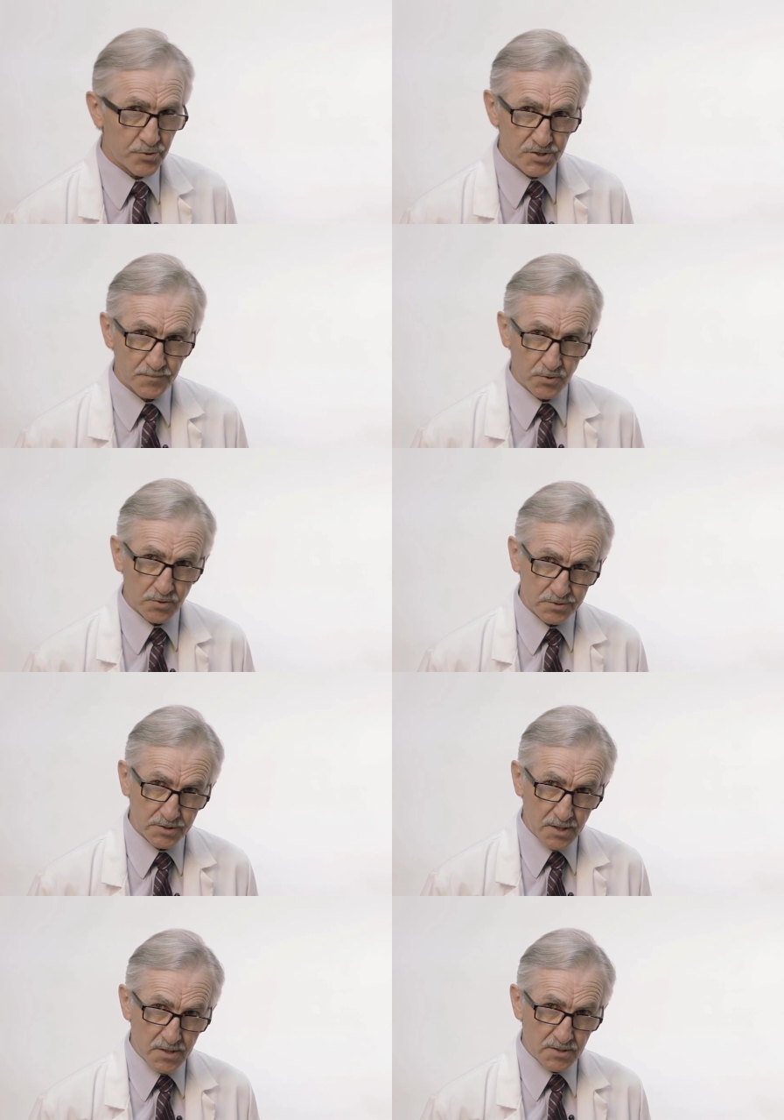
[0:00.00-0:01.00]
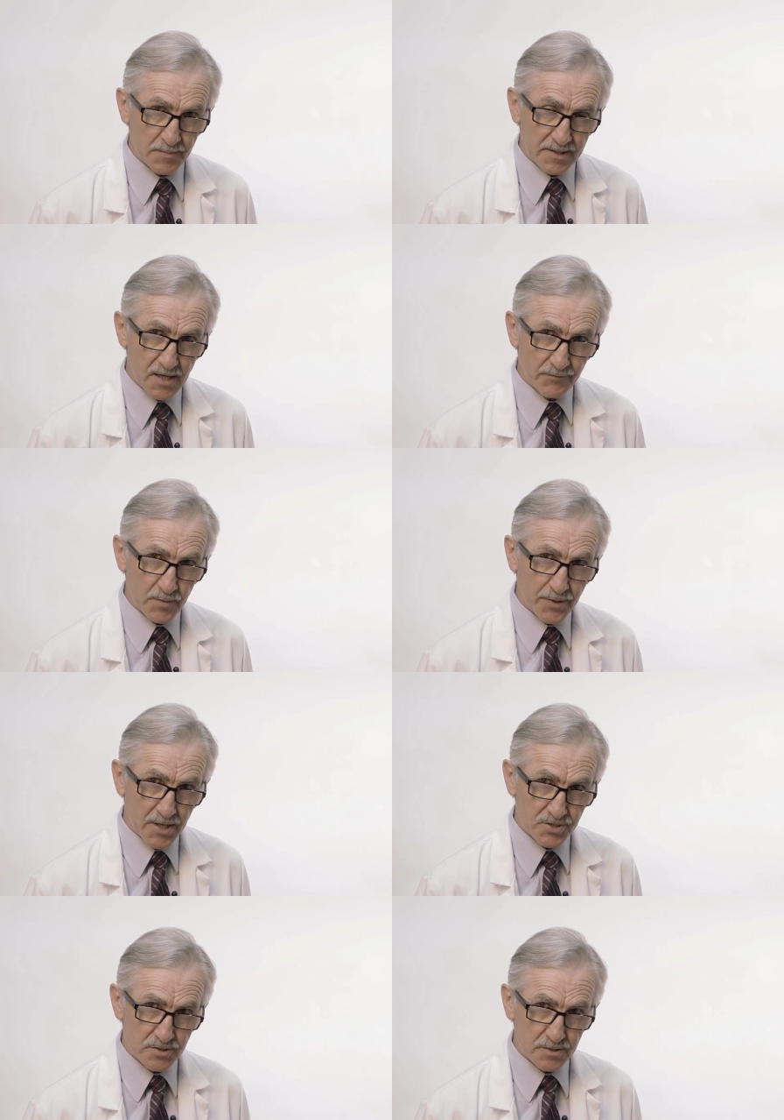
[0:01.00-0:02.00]
principles to make every
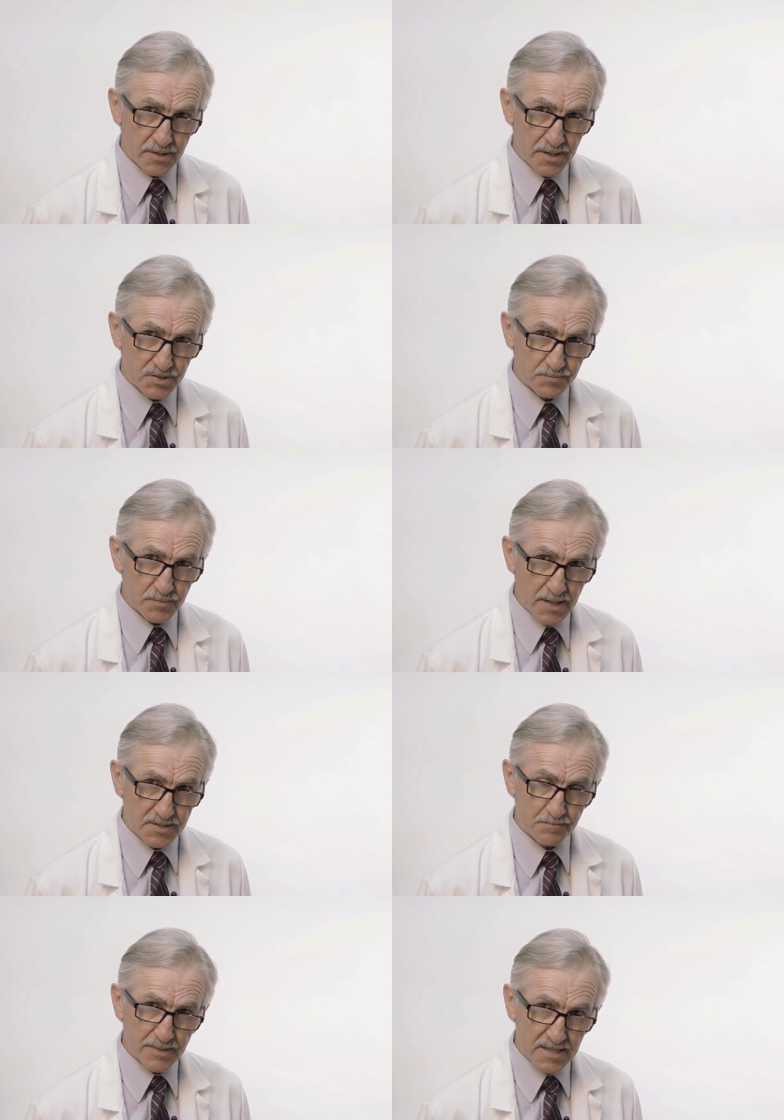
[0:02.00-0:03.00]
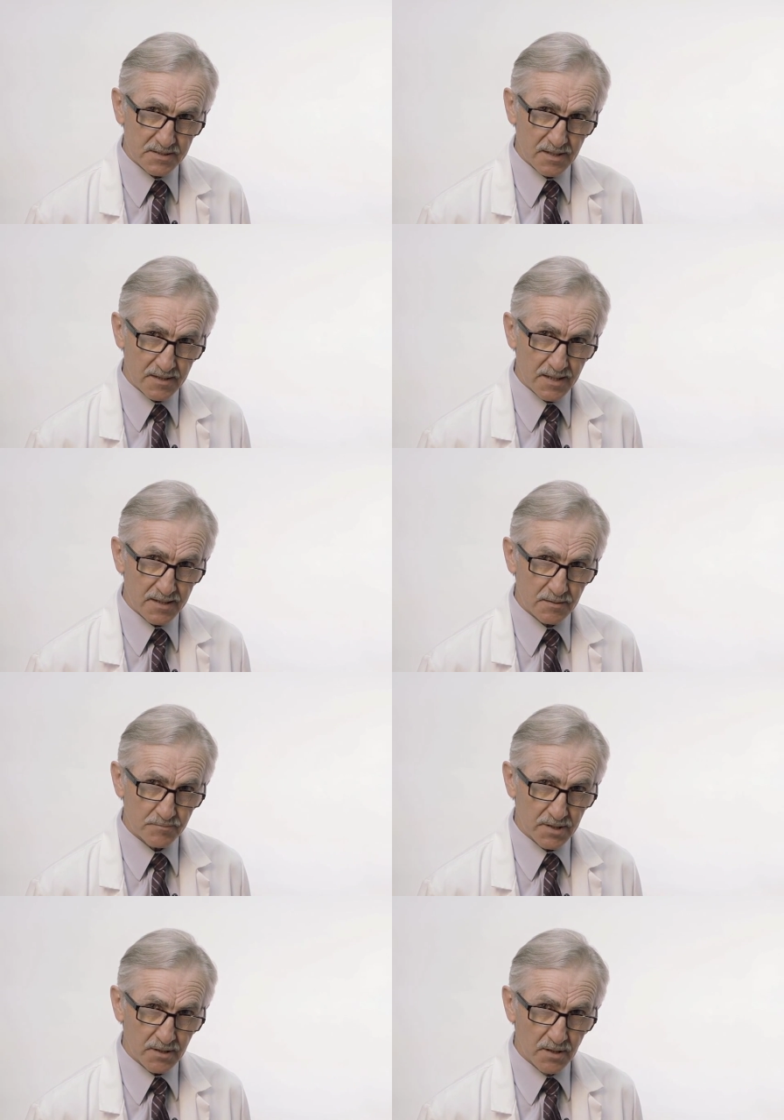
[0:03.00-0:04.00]
patient as best that they
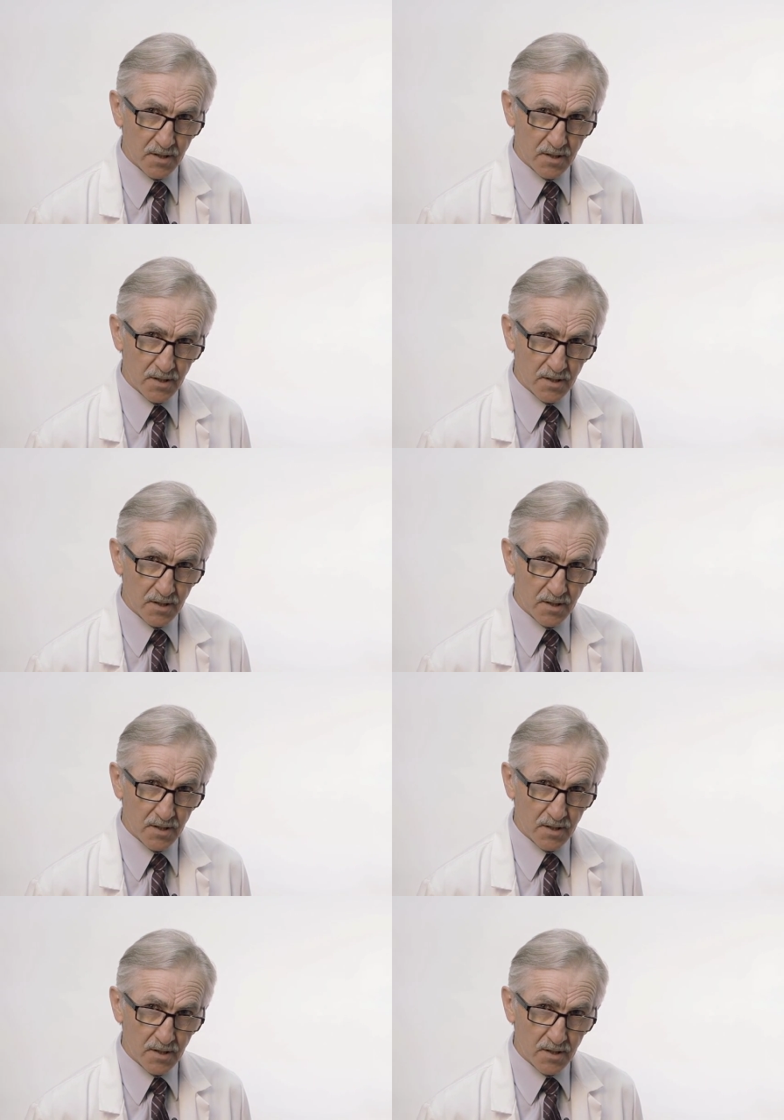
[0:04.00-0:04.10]
can be